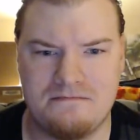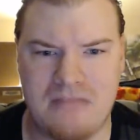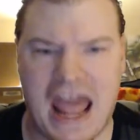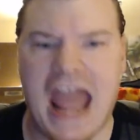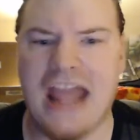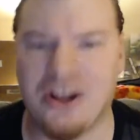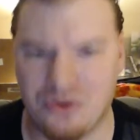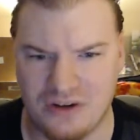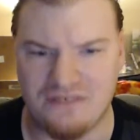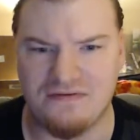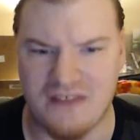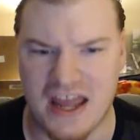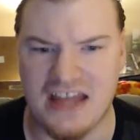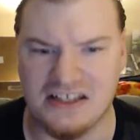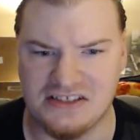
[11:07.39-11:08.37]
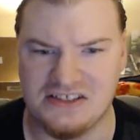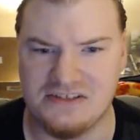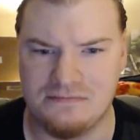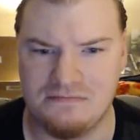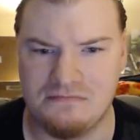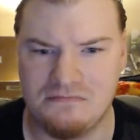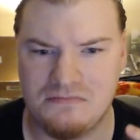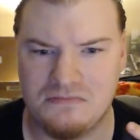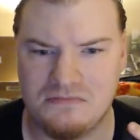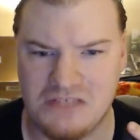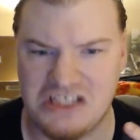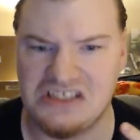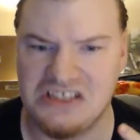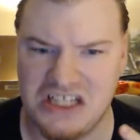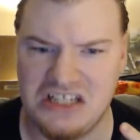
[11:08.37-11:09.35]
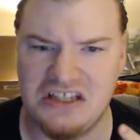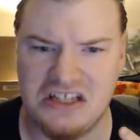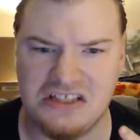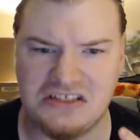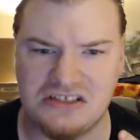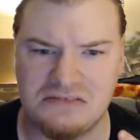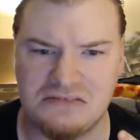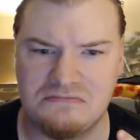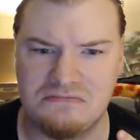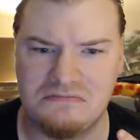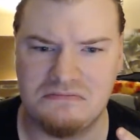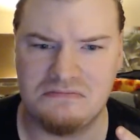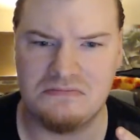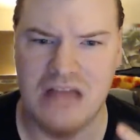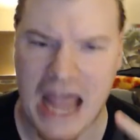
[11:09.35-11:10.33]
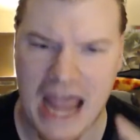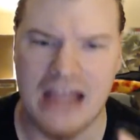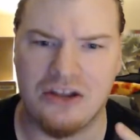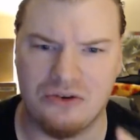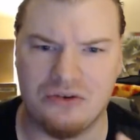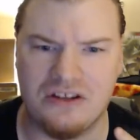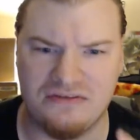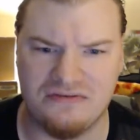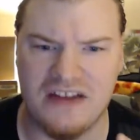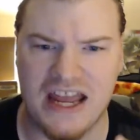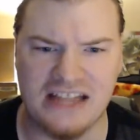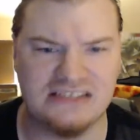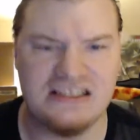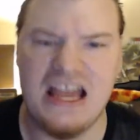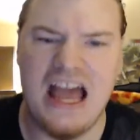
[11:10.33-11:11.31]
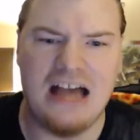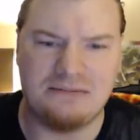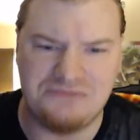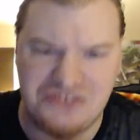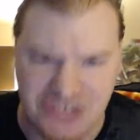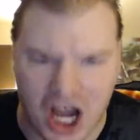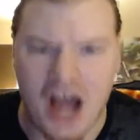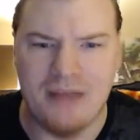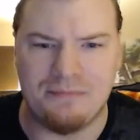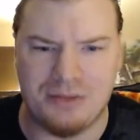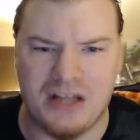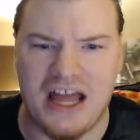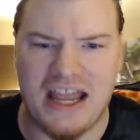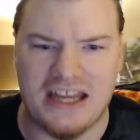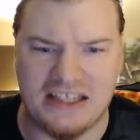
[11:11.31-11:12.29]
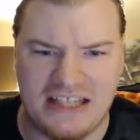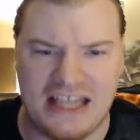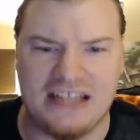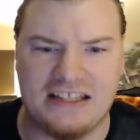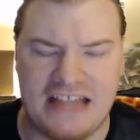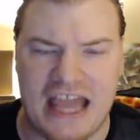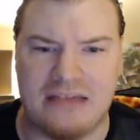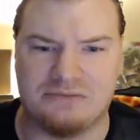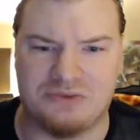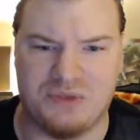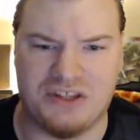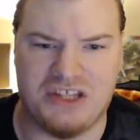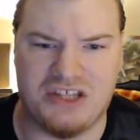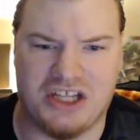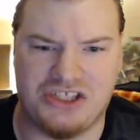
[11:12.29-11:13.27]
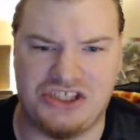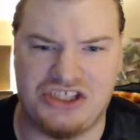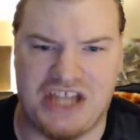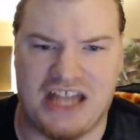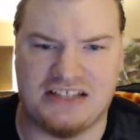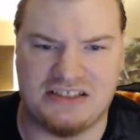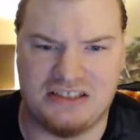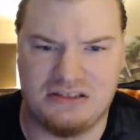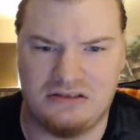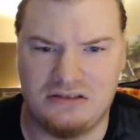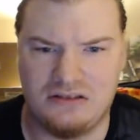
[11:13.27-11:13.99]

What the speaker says: Angry face. You see this? Angry face. I'm done playing kid games with this shit.